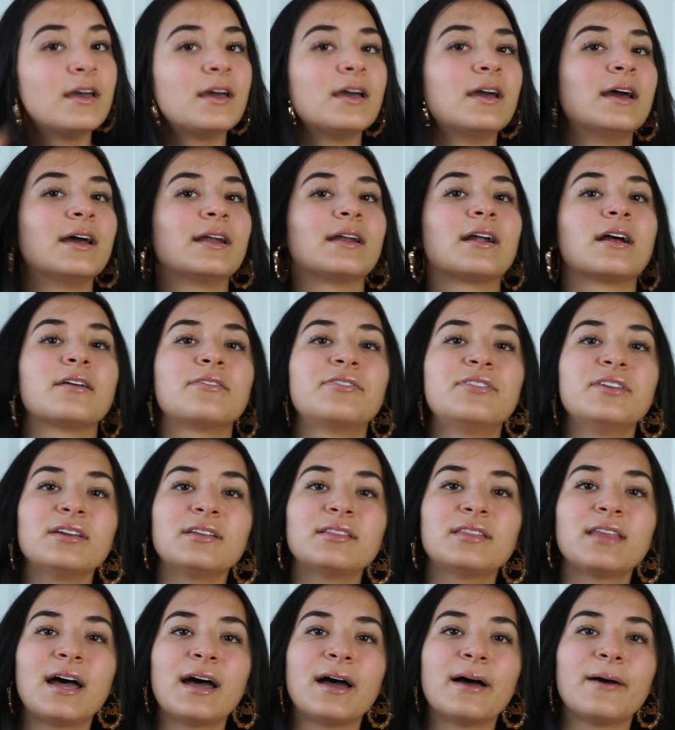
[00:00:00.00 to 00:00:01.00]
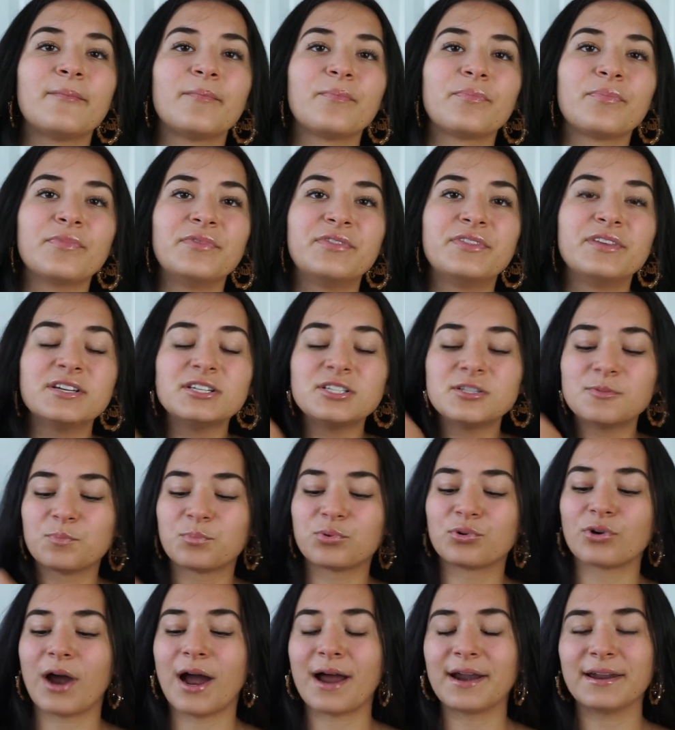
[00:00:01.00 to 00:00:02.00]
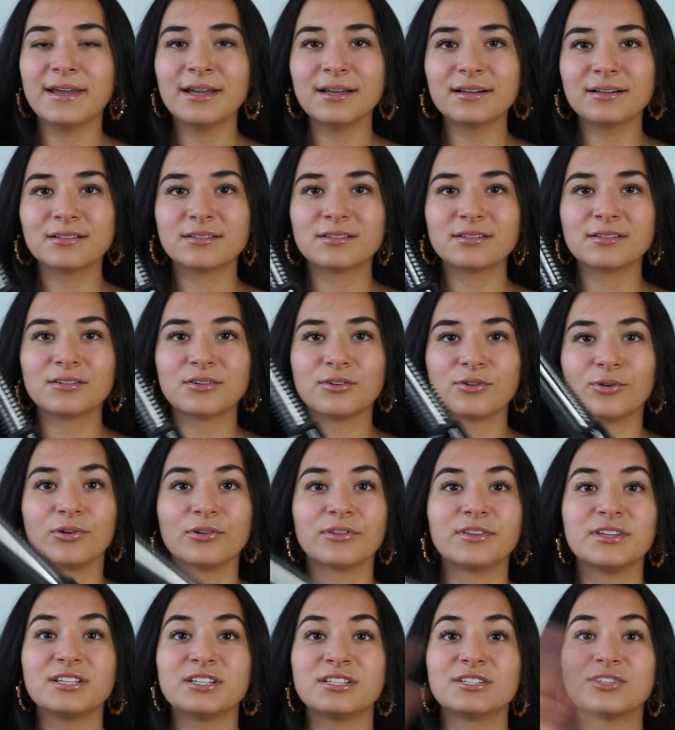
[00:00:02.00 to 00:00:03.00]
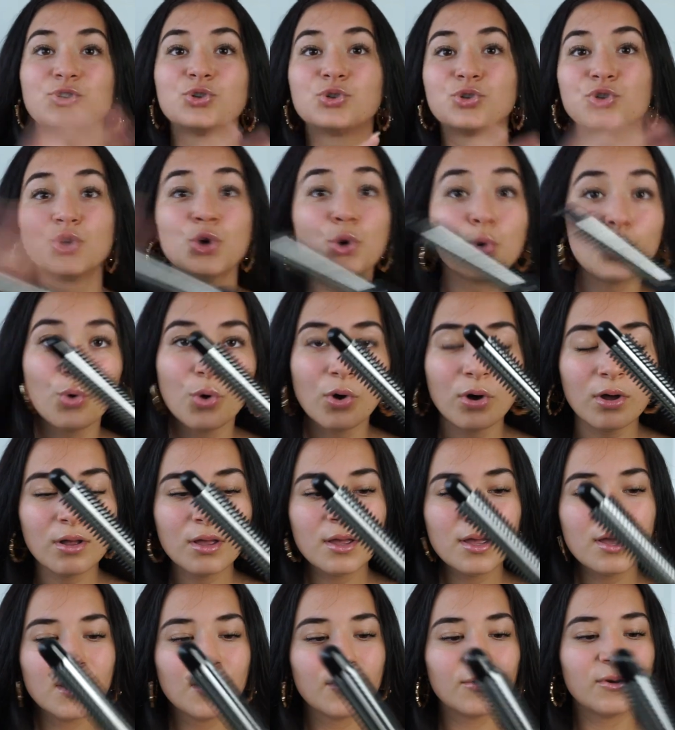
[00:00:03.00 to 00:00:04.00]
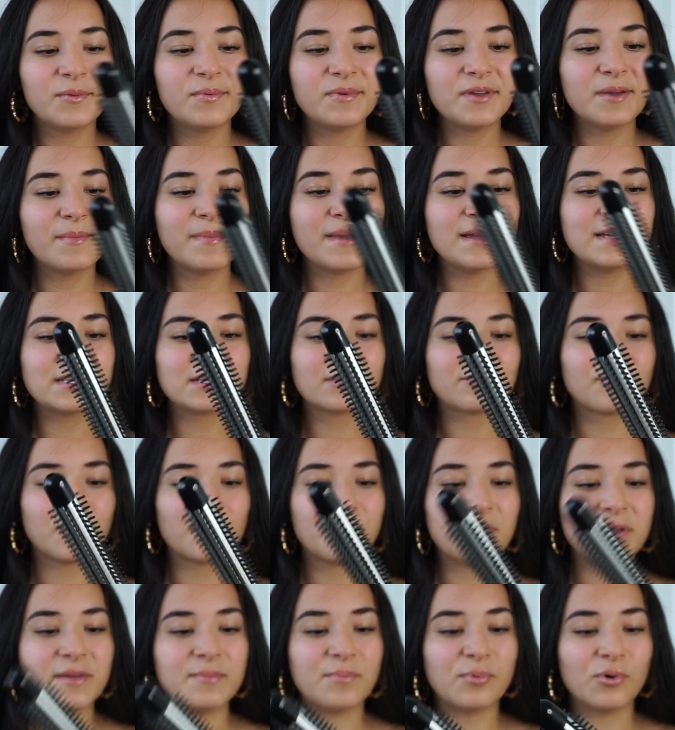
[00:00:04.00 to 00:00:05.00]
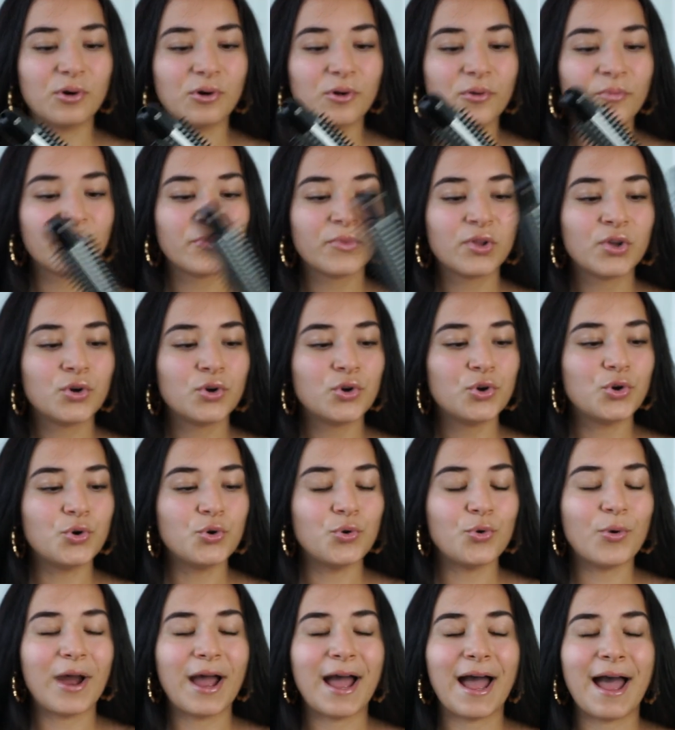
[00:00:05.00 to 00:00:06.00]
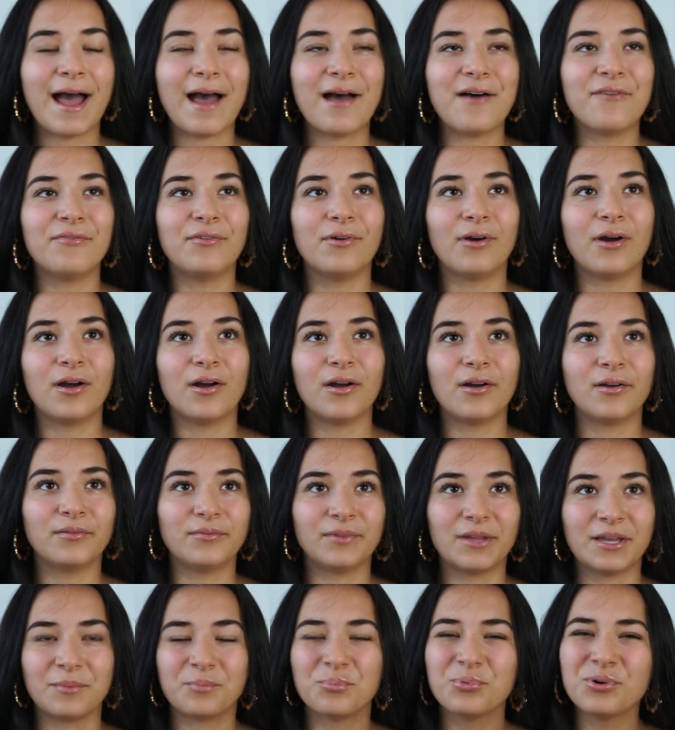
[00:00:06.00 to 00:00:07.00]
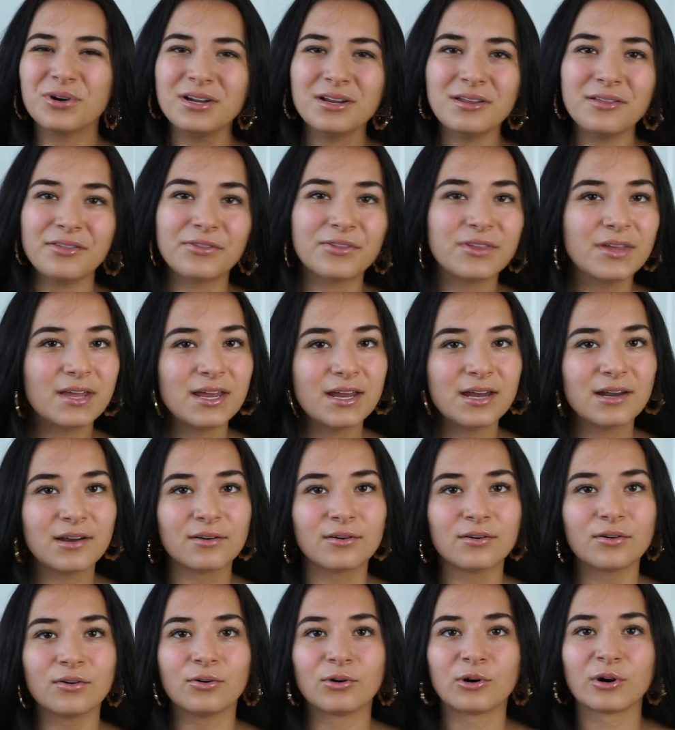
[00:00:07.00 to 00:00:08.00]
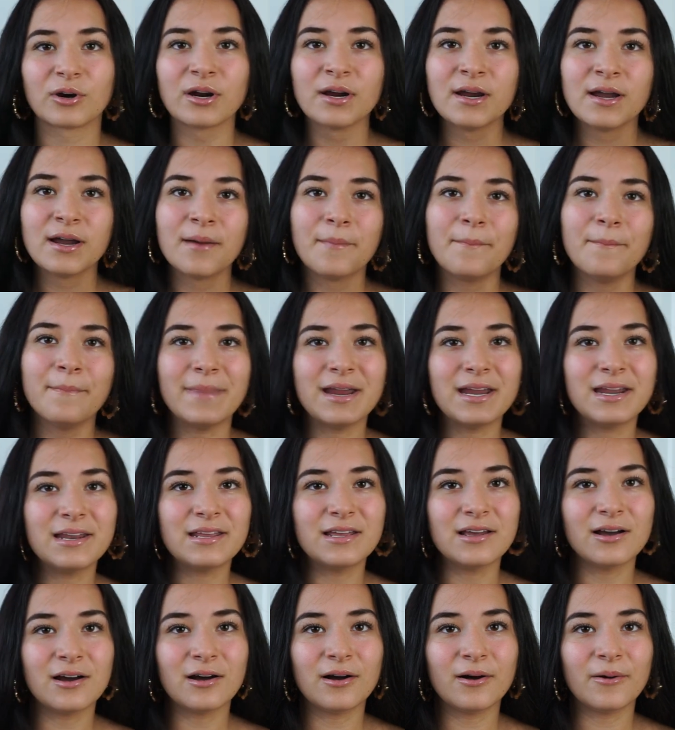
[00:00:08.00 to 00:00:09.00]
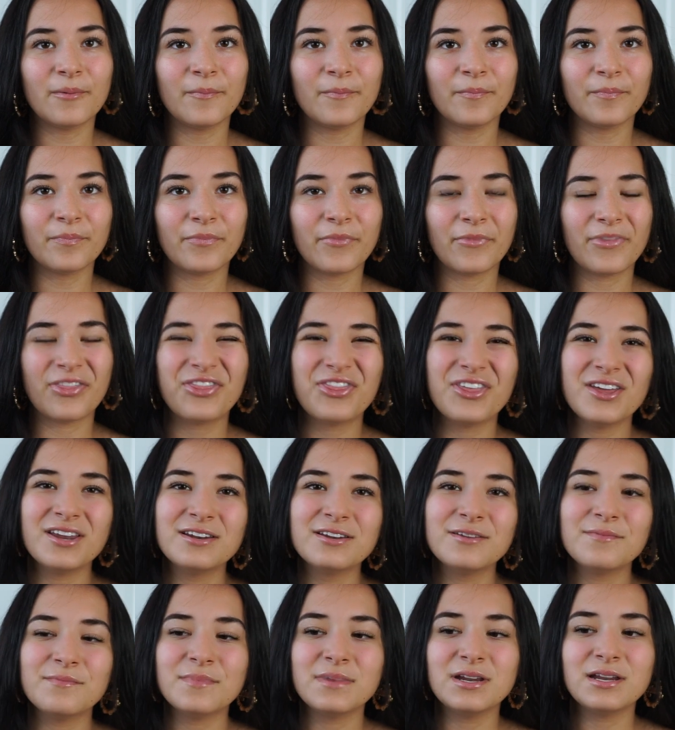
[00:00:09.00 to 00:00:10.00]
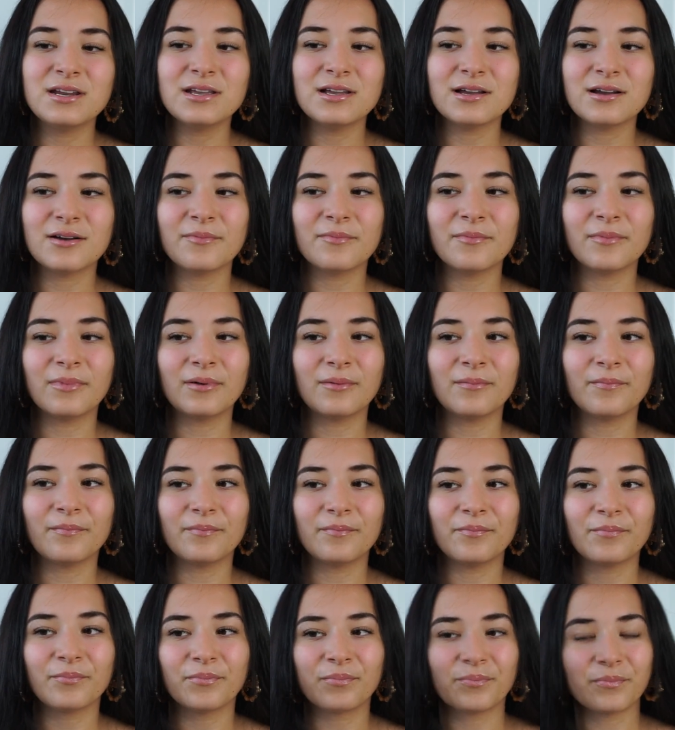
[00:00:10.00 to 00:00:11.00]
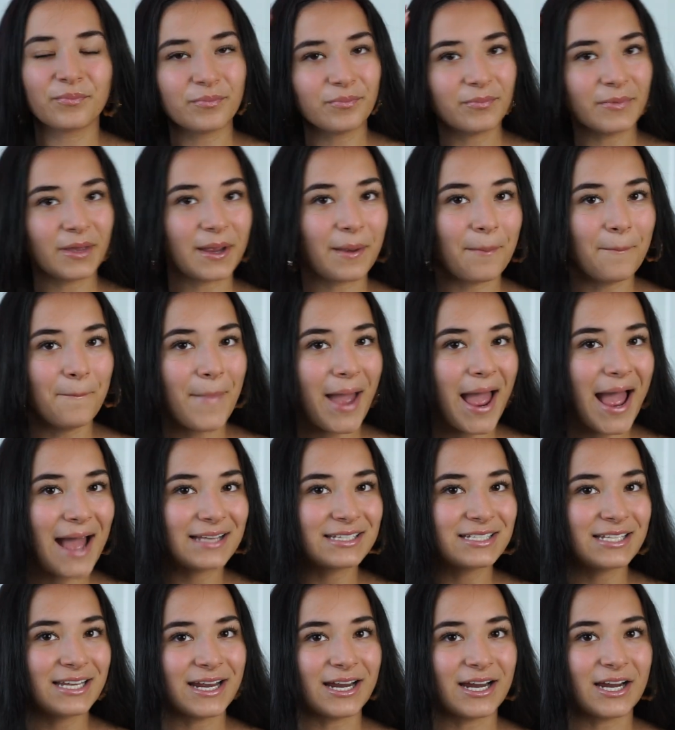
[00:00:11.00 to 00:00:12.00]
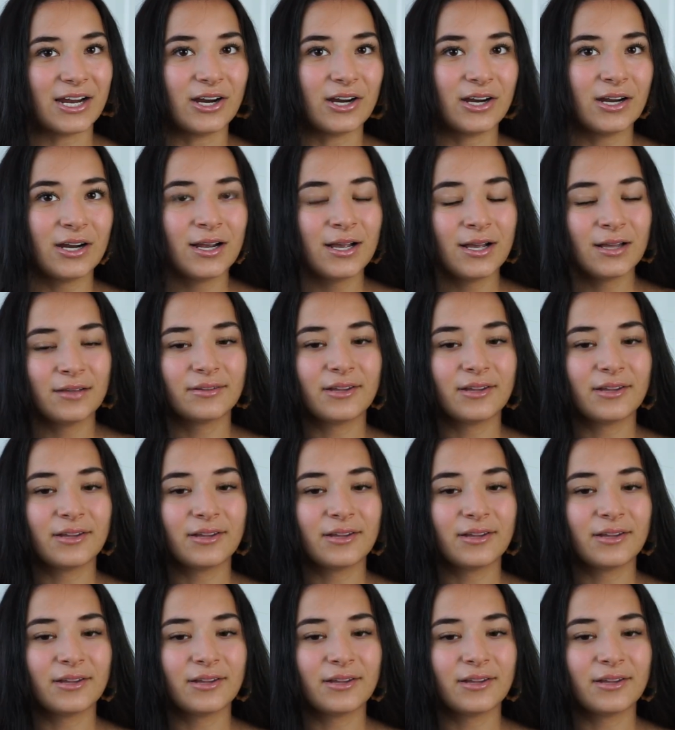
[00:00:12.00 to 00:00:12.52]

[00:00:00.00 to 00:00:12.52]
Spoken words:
And I think that this product or this tool would be amazing for people who have like pretty thin or medium, thin to medium, like mass hair.